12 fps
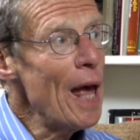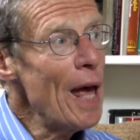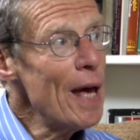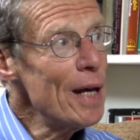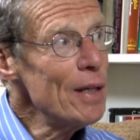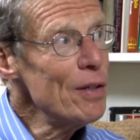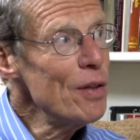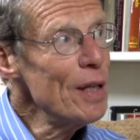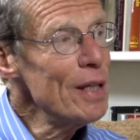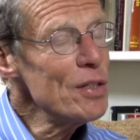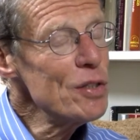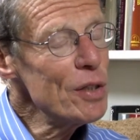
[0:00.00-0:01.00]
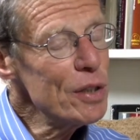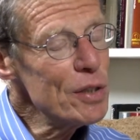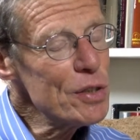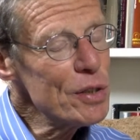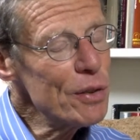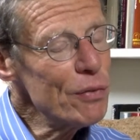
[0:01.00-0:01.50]
and the
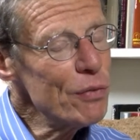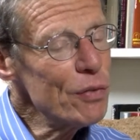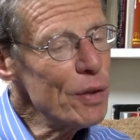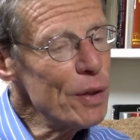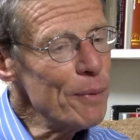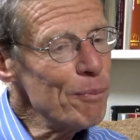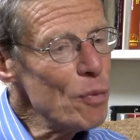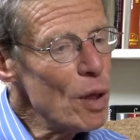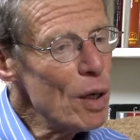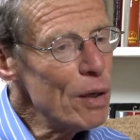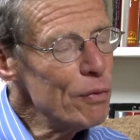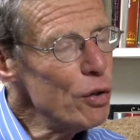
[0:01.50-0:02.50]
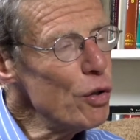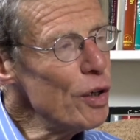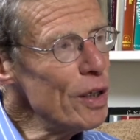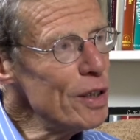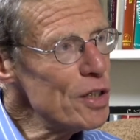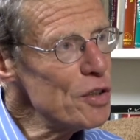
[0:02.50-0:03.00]
incidence of, uh, of
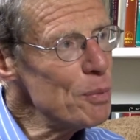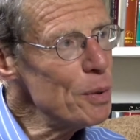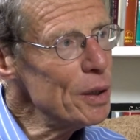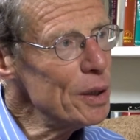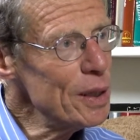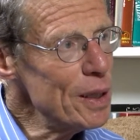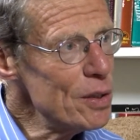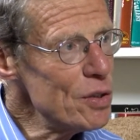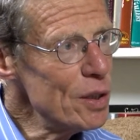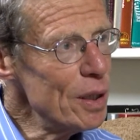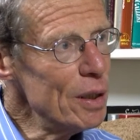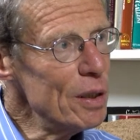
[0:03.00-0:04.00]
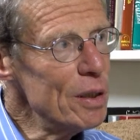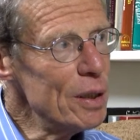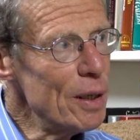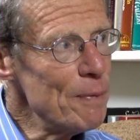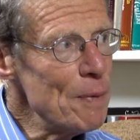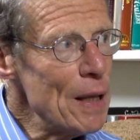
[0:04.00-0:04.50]
learning disabilities and
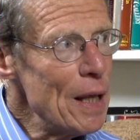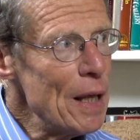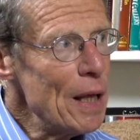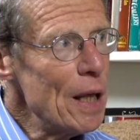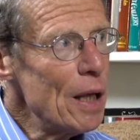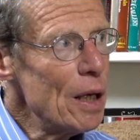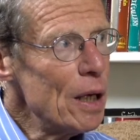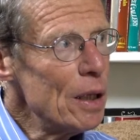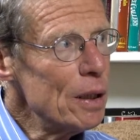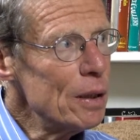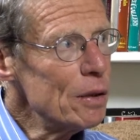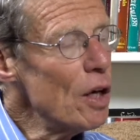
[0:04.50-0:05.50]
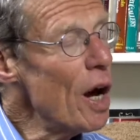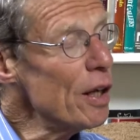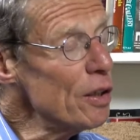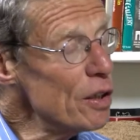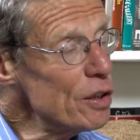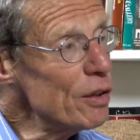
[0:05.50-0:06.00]
uh, uh,
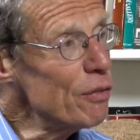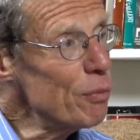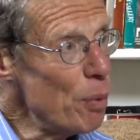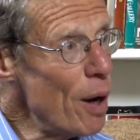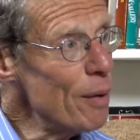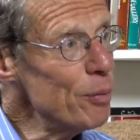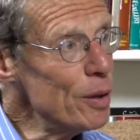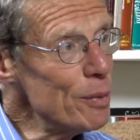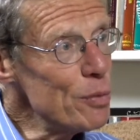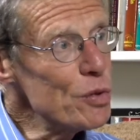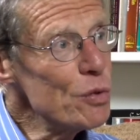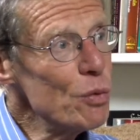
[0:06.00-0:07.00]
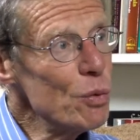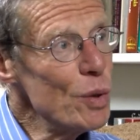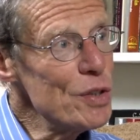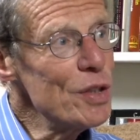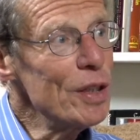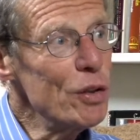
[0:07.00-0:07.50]
cognitive problems
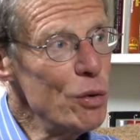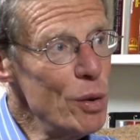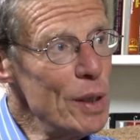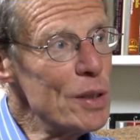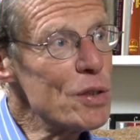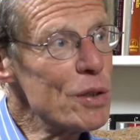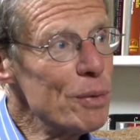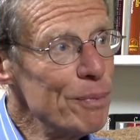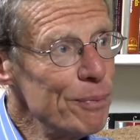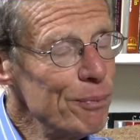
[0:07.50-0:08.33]
was increased.